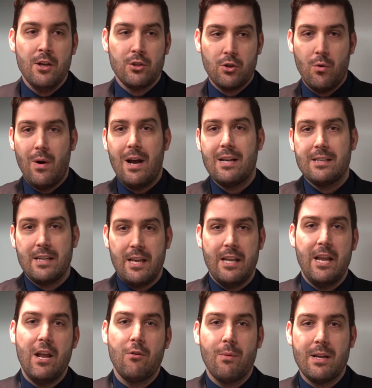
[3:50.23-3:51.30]
So as a
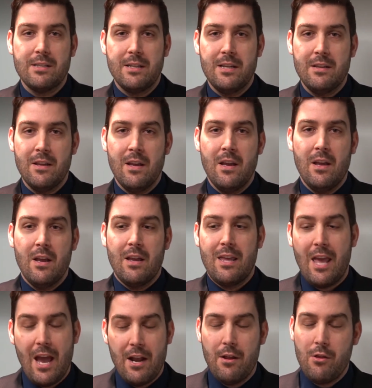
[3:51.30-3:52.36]
Canadian resident,
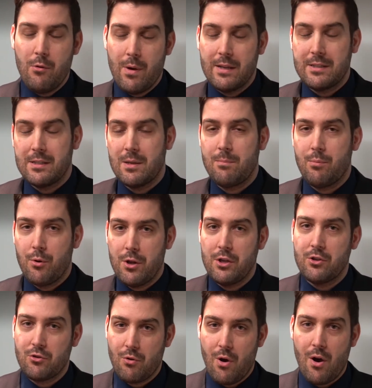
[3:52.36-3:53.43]
Canada and the US is a pretty
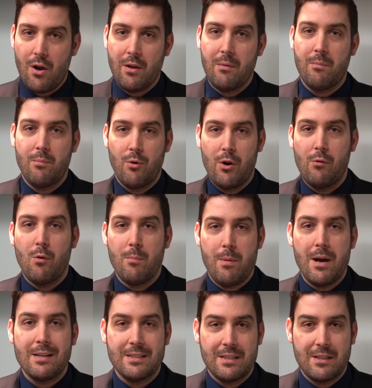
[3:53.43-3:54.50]
strong, pretty
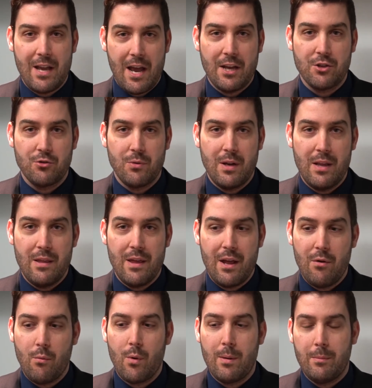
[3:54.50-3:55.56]
robust tax treaty
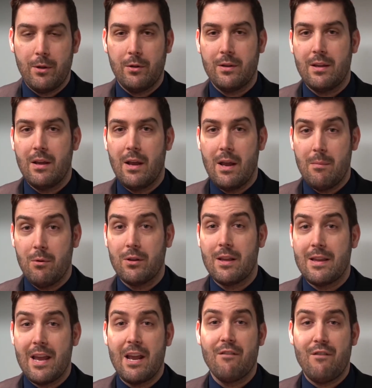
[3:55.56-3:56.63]
that we're able to
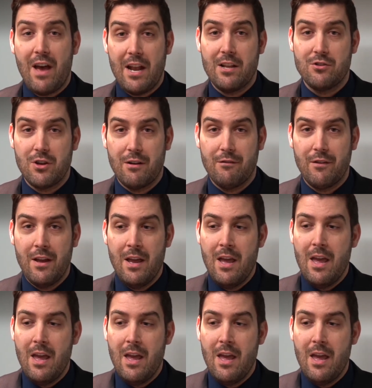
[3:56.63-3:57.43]
take advantage of.